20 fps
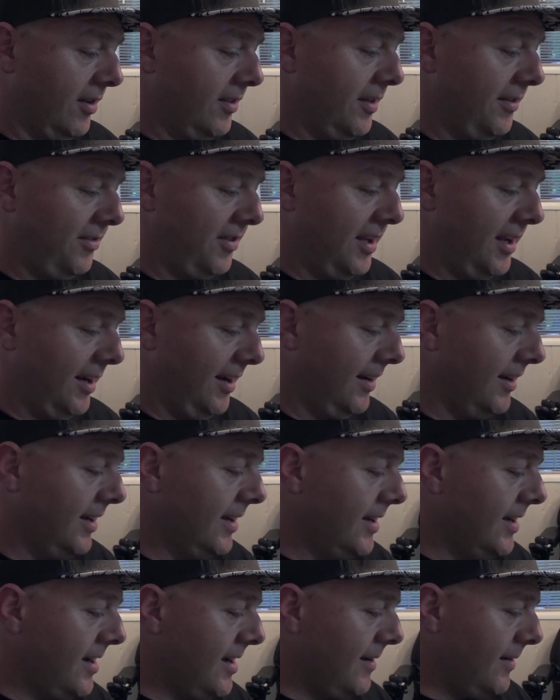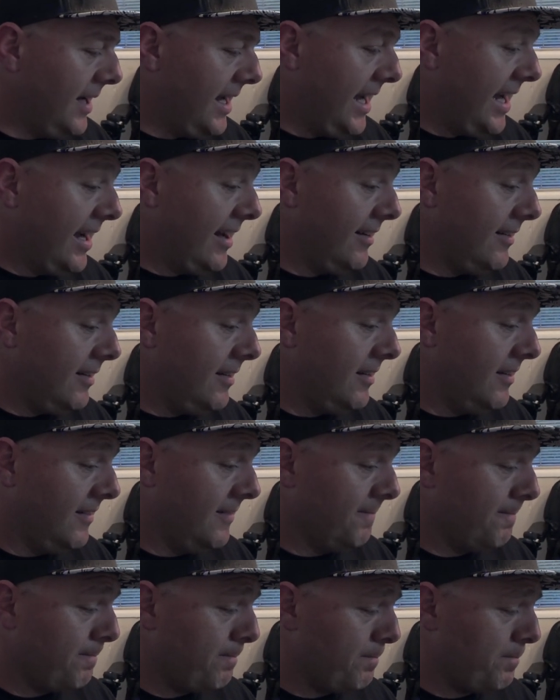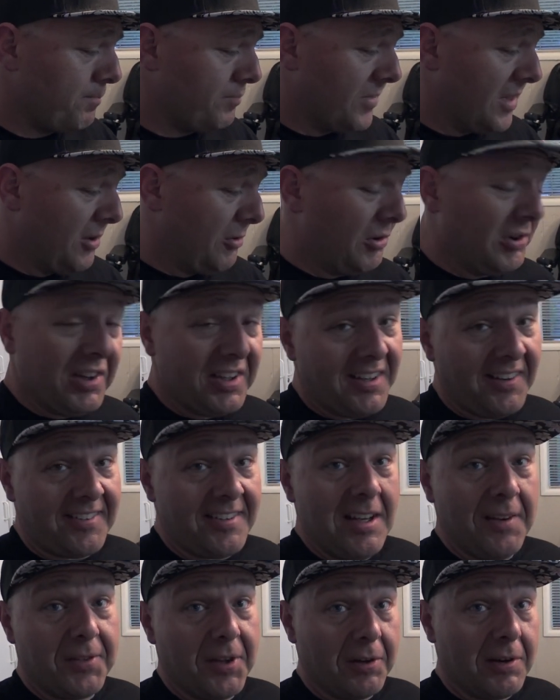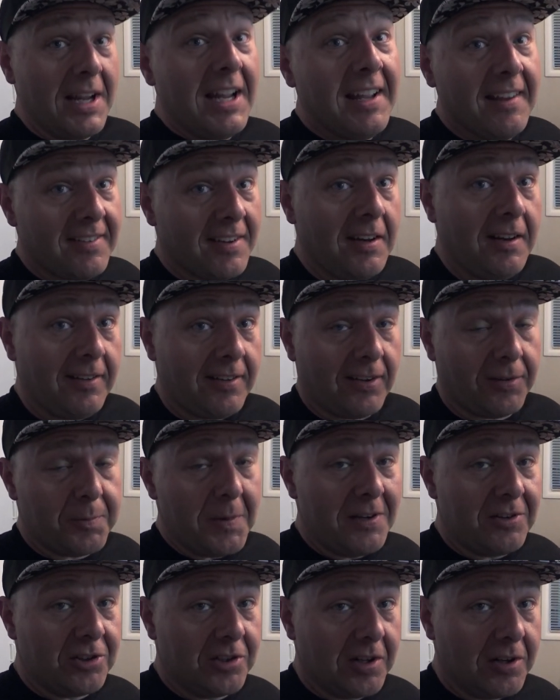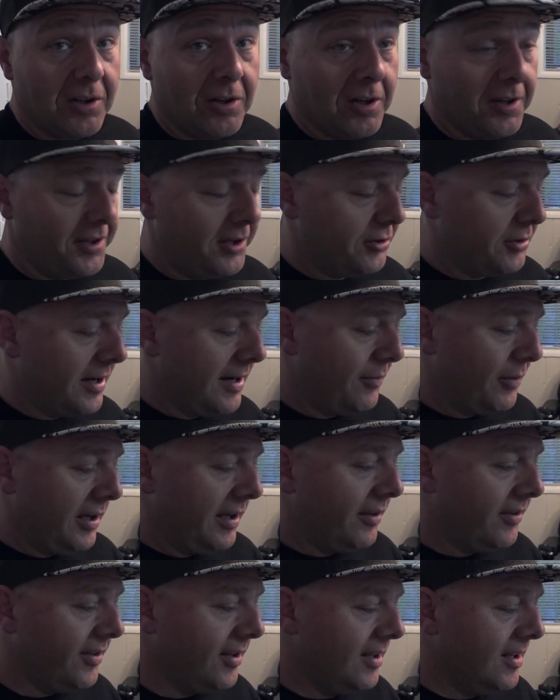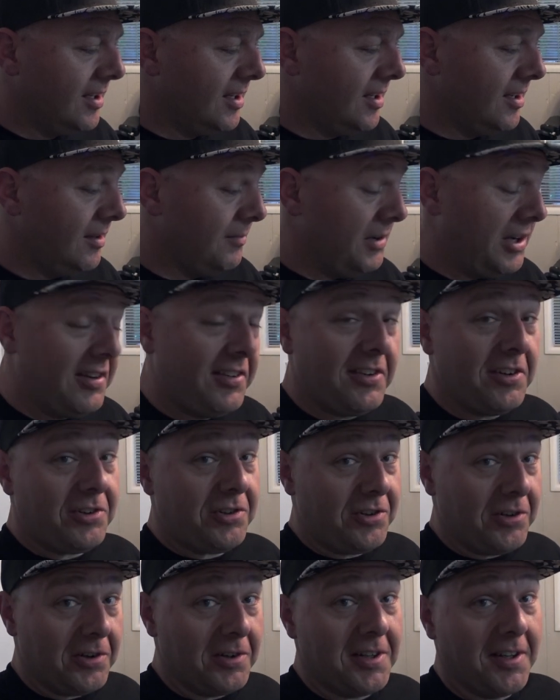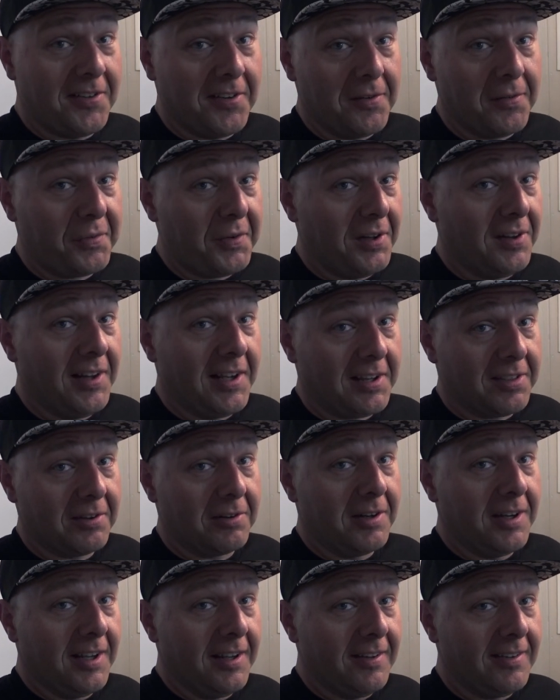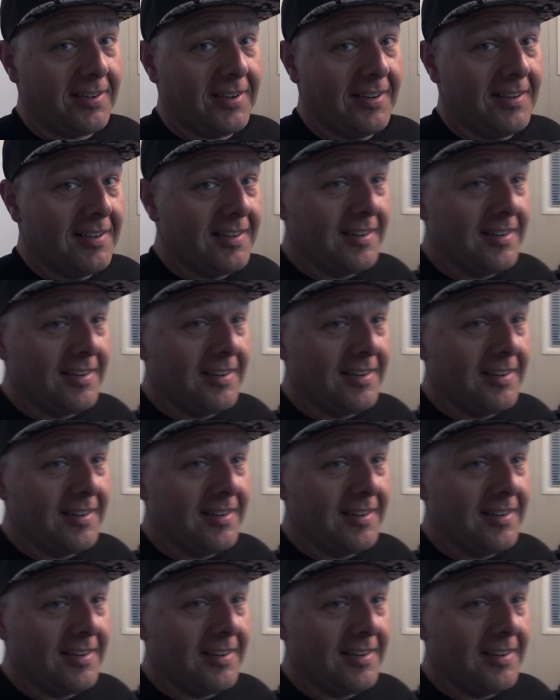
on this thing and really to see if there is any suspension at all on the drive wheels because it sure doesn't feel like there is.